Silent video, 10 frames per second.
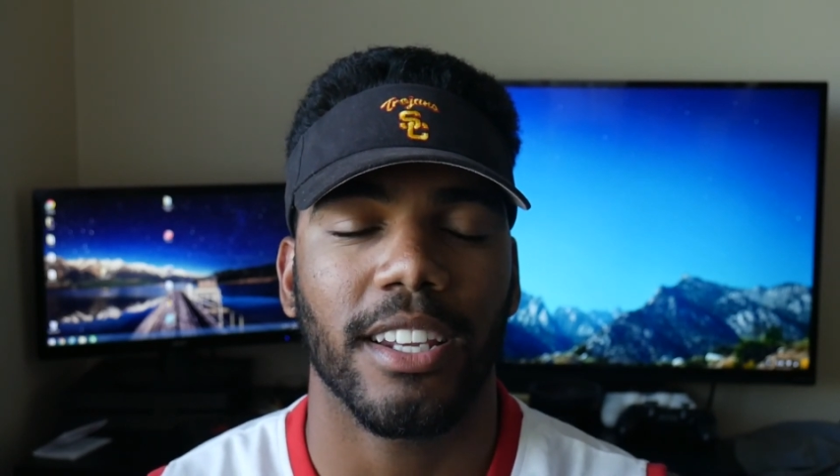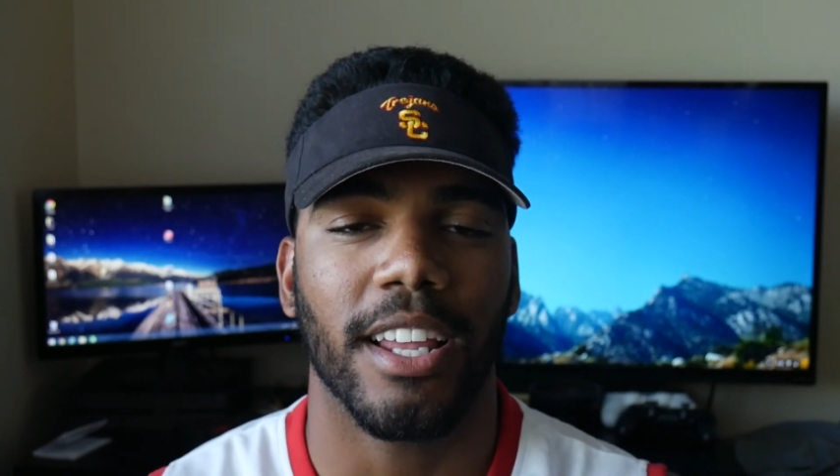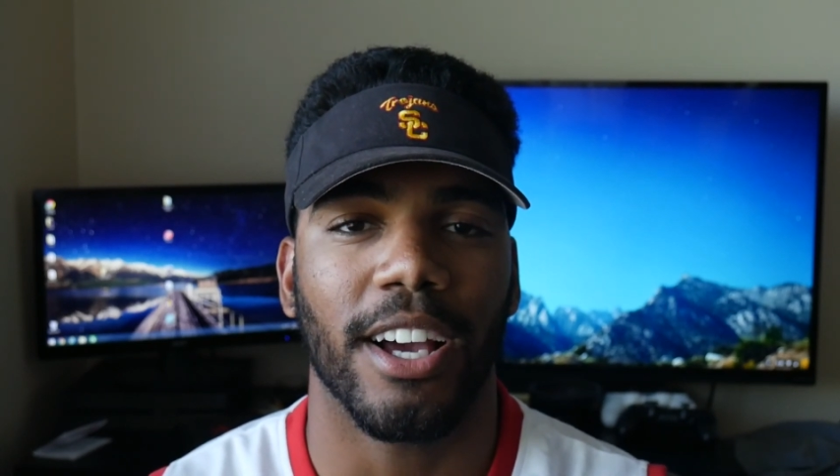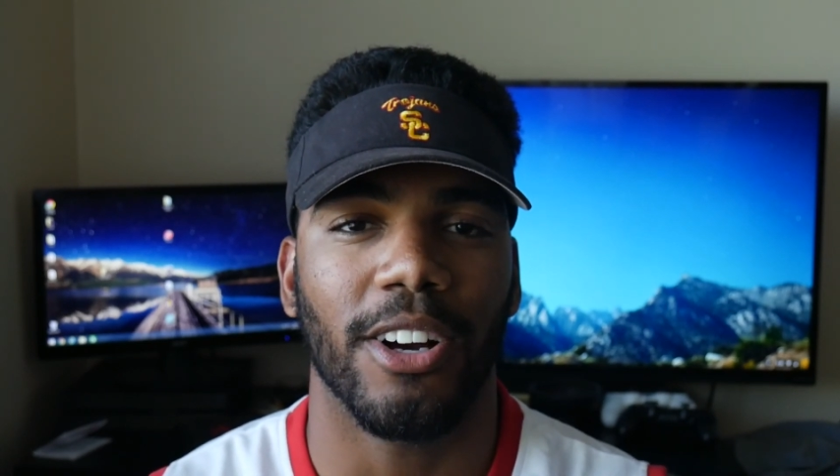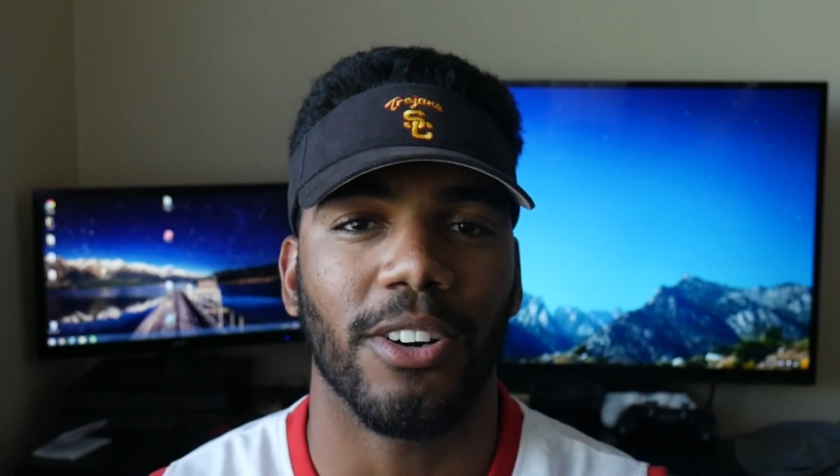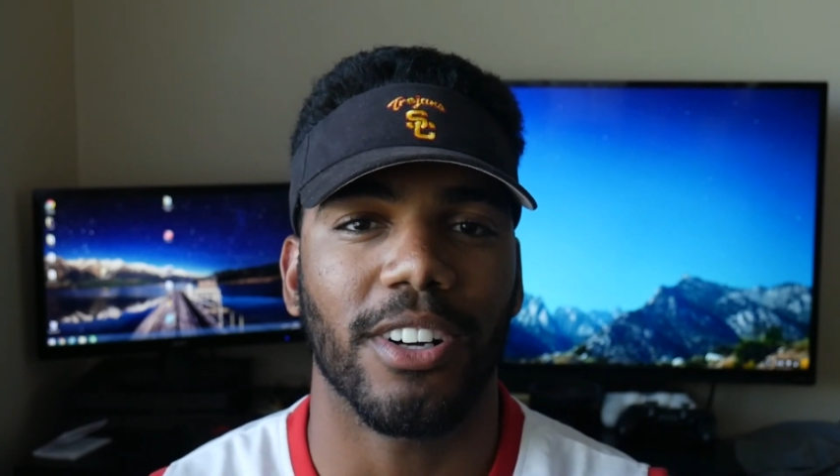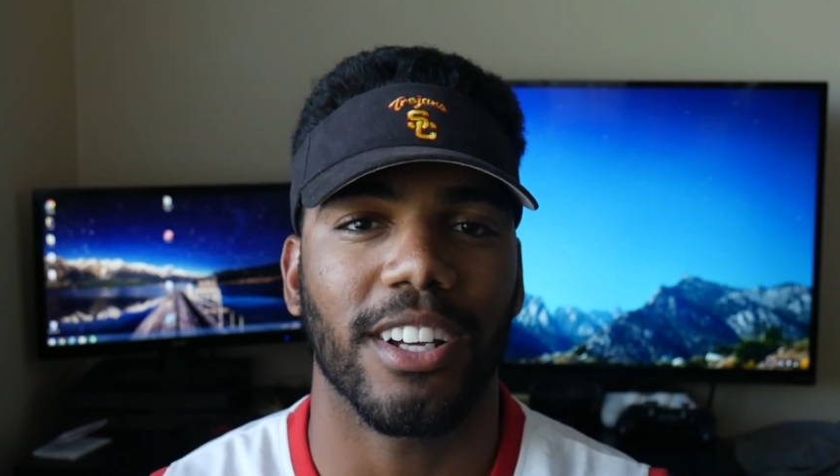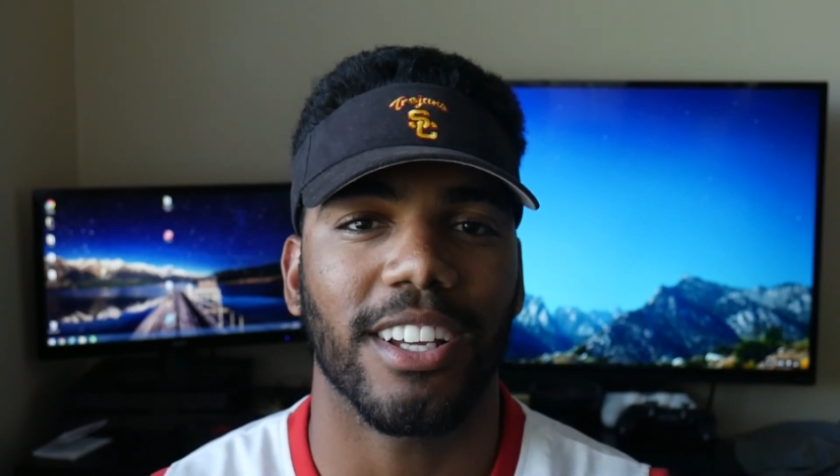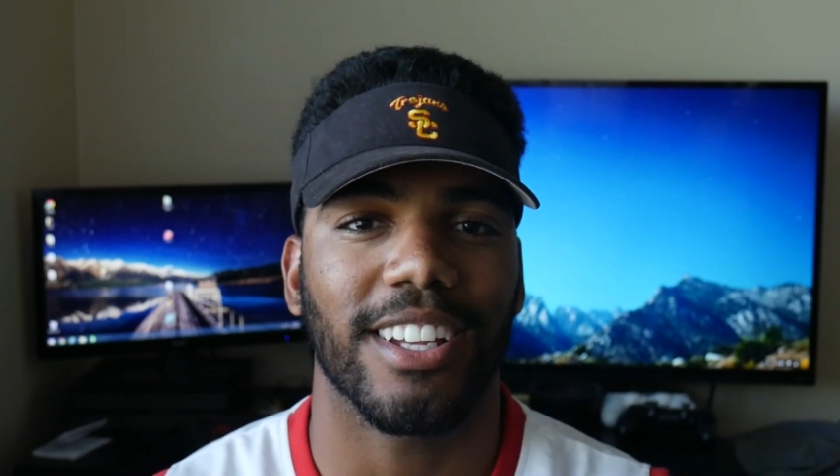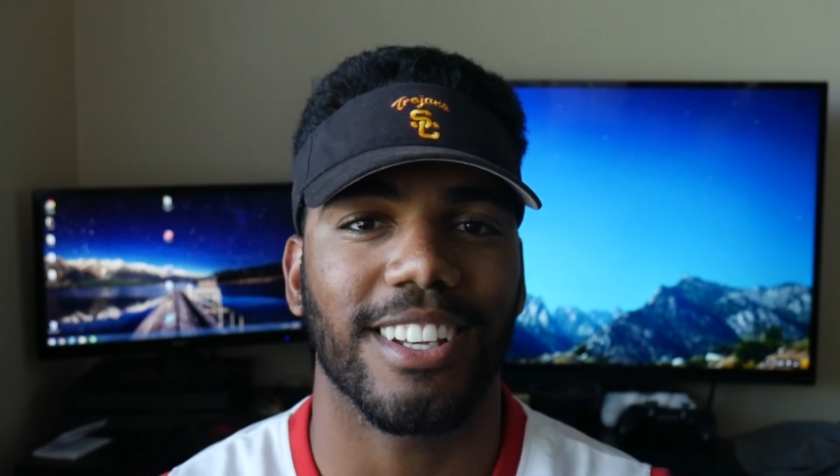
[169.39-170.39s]
Now,
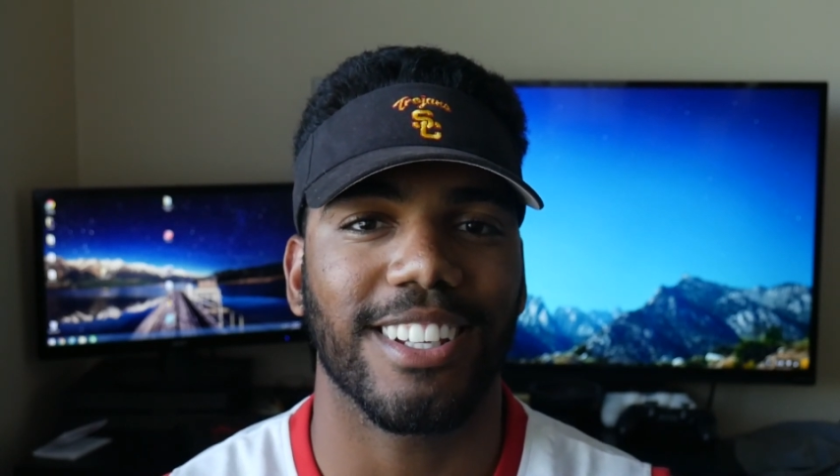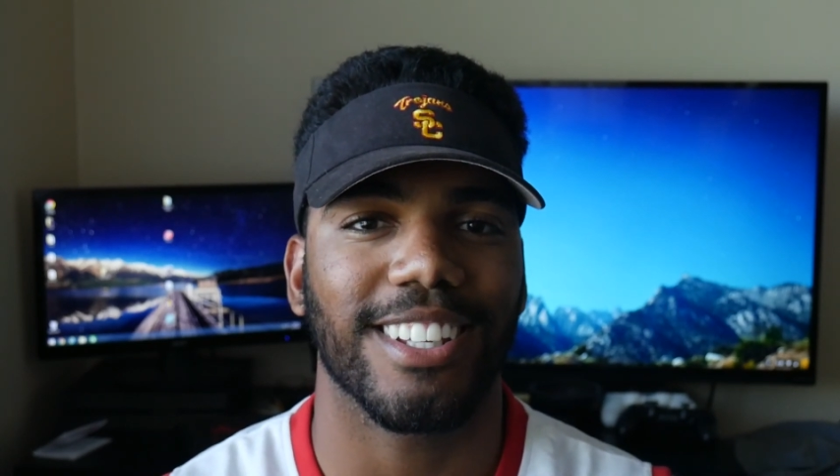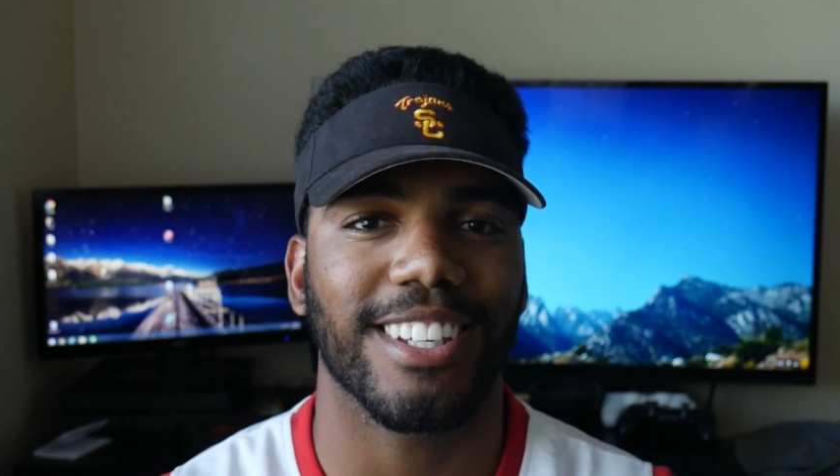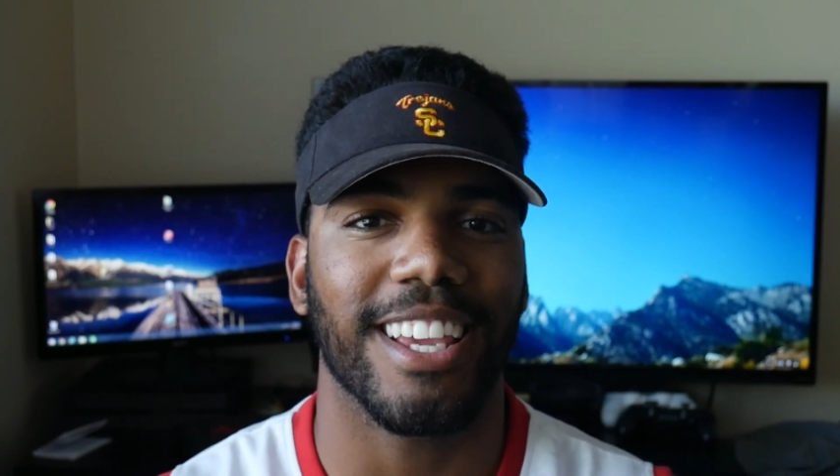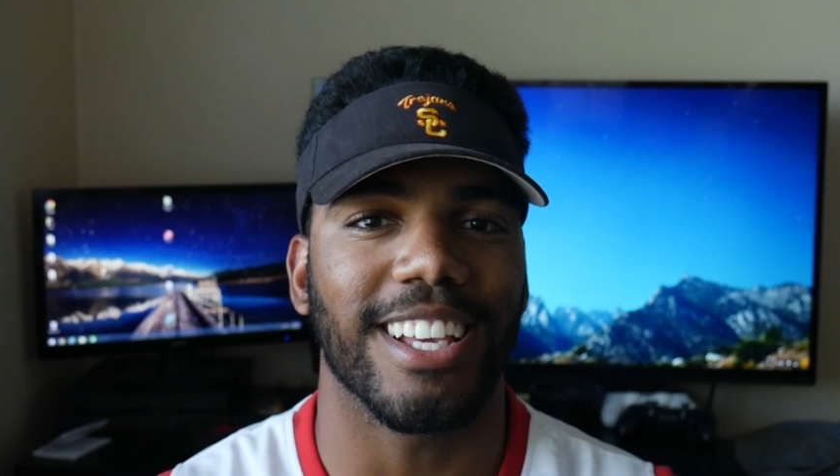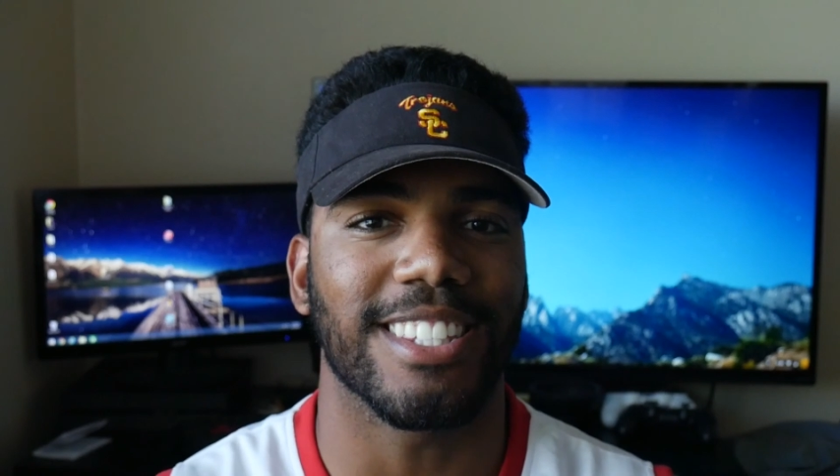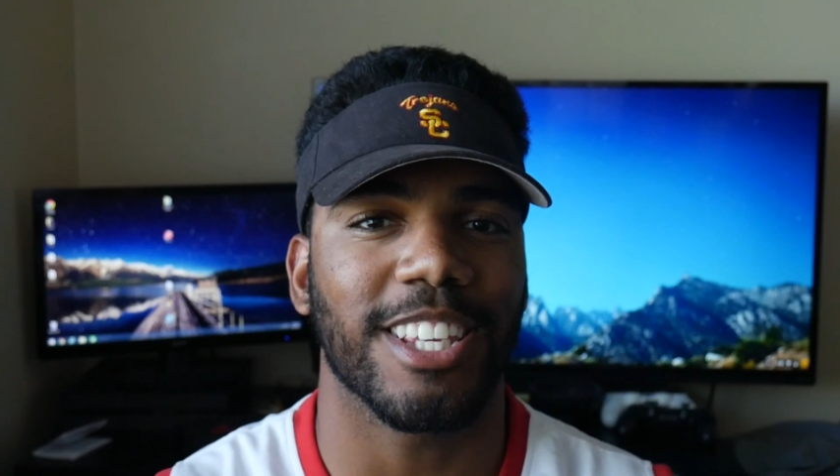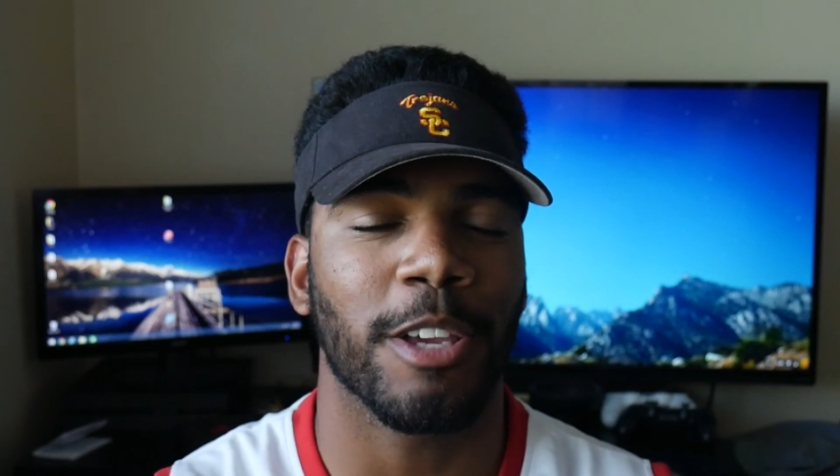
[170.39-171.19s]
yes,